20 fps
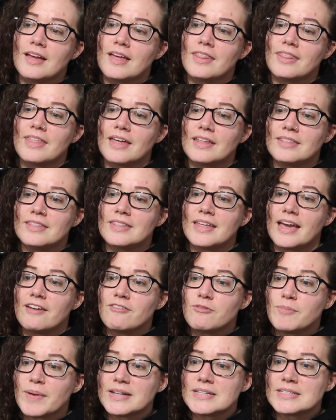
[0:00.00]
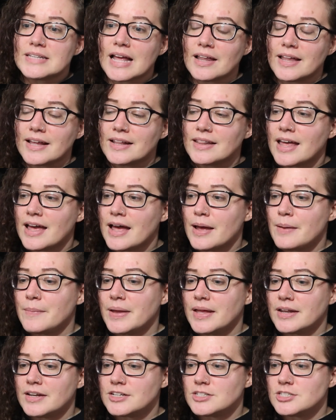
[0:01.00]
that they've been selling them
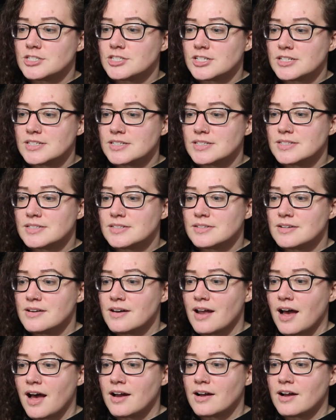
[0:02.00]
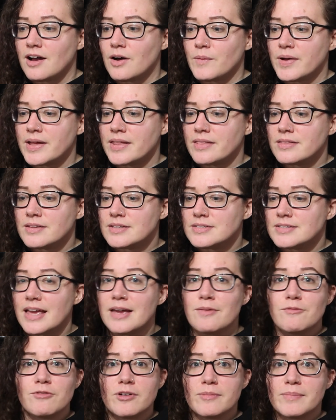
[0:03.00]
and it's just not going the
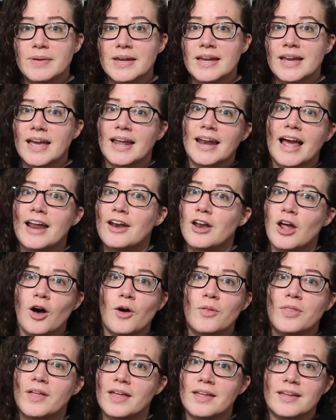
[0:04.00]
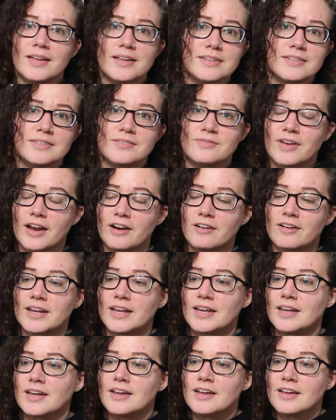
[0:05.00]
same for me. And I know that it's
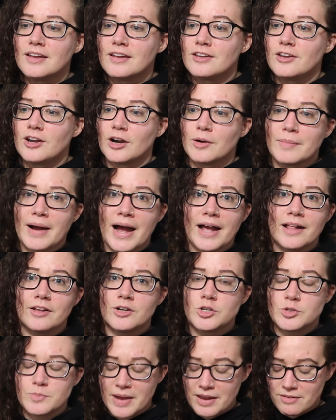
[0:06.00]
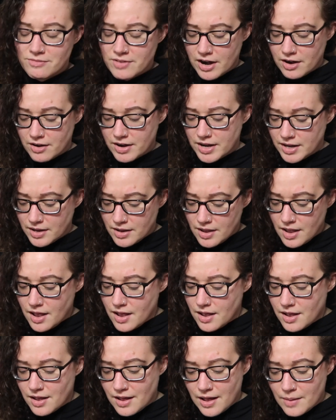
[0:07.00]
very, your mileage may vary.
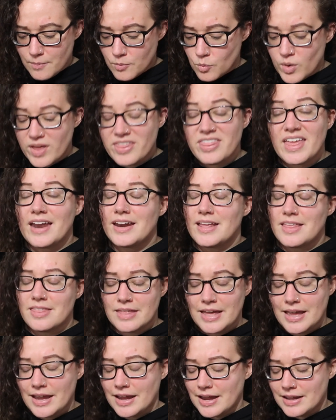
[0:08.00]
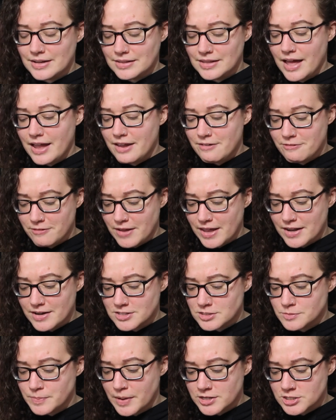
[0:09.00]
with anything in life, and
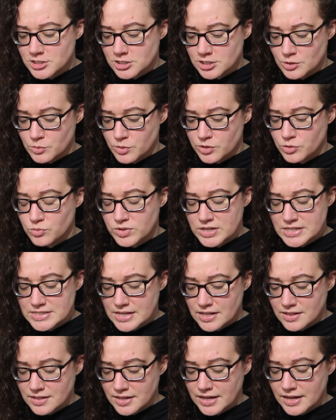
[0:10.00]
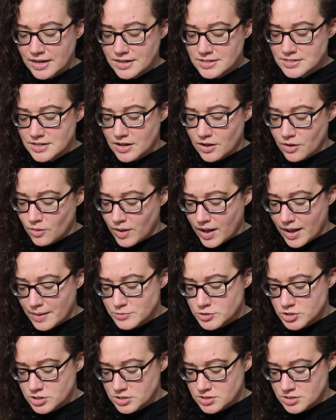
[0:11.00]
especially with reselling. So I'm